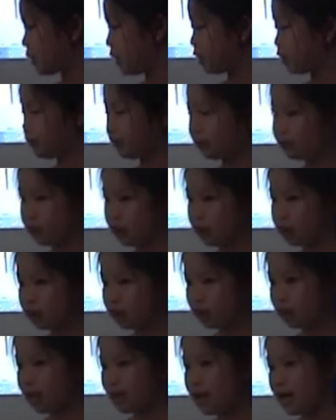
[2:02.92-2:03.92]
what I do first.
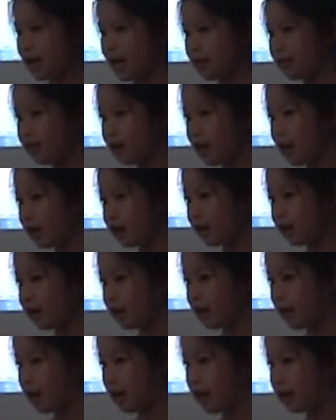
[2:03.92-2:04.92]
And then
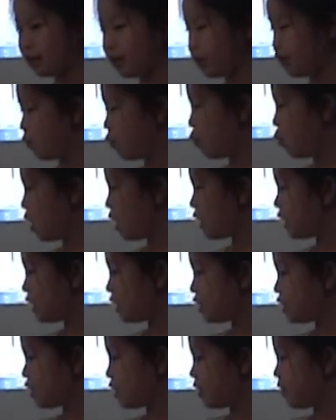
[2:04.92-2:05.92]
I do what
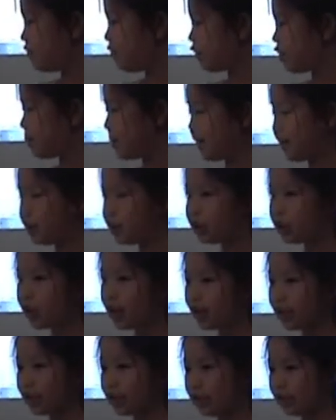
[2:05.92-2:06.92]
is the information
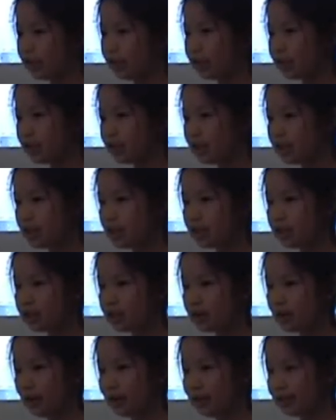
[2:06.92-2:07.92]
I need.
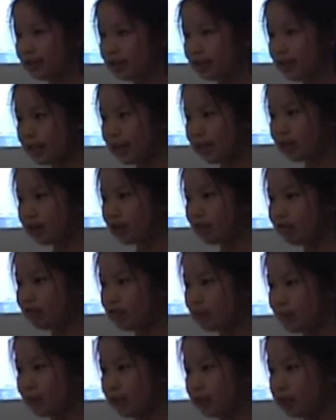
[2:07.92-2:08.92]
So I take the
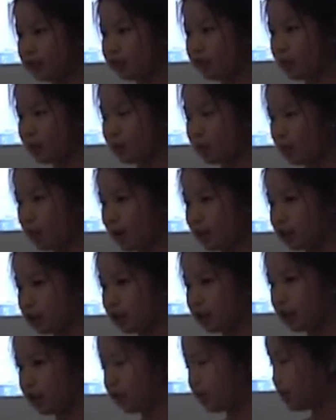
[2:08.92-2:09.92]
information from the
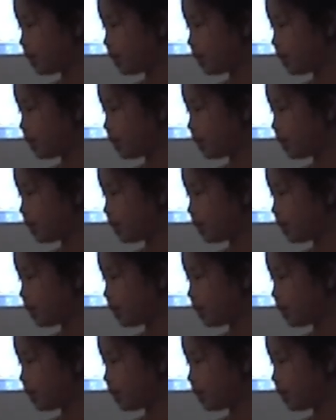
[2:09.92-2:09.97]
question.